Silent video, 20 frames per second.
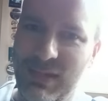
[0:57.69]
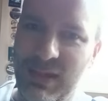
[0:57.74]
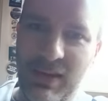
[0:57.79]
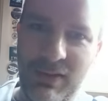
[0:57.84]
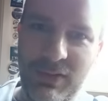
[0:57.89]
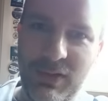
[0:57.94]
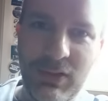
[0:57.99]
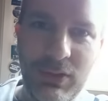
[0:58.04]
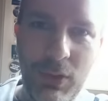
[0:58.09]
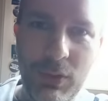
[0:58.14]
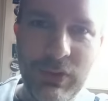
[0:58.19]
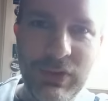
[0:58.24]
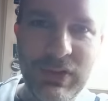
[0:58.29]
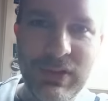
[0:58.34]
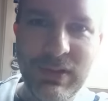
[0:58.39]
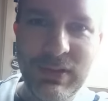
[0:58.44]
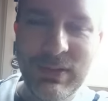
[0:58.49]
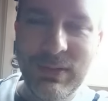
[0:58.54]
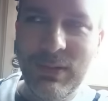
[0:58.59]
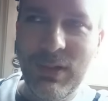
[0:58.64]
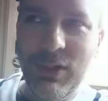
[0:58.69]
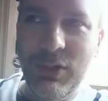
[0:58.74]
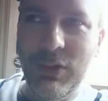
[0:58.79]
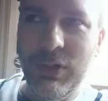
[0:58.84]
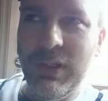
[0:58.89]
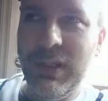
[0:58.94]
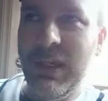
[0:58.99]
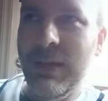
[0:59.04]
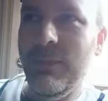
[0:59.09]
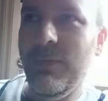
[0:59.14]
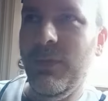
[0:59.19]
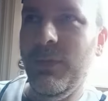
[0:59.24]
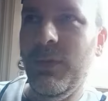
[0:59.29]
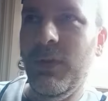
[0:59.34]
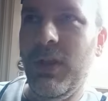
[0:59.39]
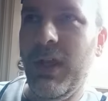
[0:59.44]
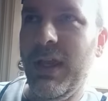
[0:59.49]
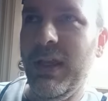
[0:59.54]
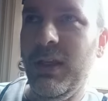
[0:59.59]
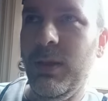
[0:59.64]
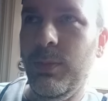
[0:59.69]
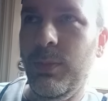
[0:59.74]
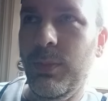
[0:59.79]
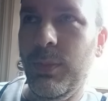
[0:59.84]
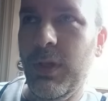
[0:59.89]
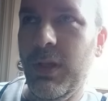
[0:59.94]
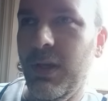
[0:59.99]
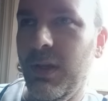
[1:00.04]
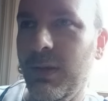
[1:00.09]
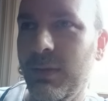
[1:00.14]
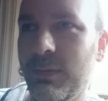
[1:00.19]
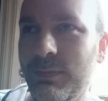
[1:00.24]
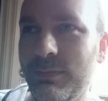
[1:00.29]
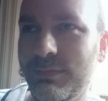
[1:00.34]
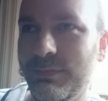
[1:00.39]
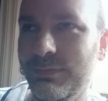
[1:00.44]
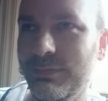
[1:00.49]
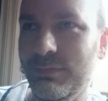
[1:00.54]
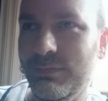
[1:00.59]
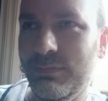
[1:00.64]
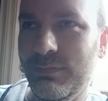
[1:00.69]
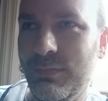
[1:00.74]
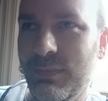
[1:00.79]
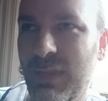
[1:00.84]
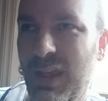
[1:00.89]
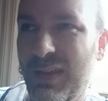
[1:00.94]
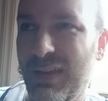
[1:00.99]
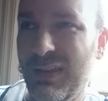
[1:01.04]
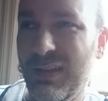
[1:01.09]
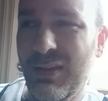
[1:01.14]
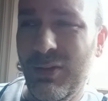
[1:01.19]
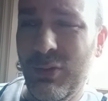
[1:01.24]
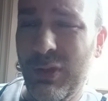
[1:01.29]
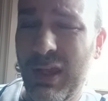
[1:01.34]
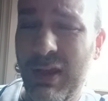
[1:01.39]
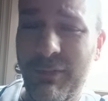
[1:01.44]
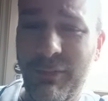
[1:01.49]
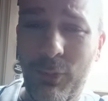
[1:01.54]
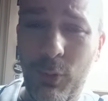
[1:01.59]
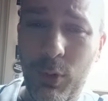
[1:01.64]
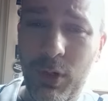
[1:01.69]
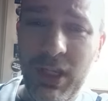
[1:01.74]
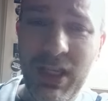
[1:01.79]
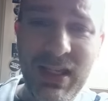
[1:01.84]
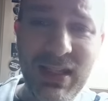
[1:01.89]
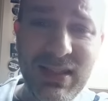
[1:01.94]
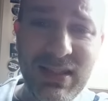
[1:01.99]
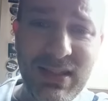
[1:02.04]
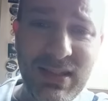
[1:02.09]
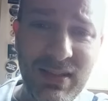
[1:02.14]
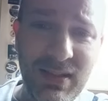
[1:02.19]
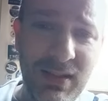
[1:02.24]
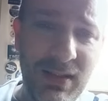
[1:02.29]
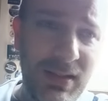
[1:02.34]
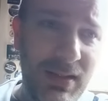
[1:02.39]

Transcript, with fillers: you know, close to a good game from the lineup. Um, he only got four hits.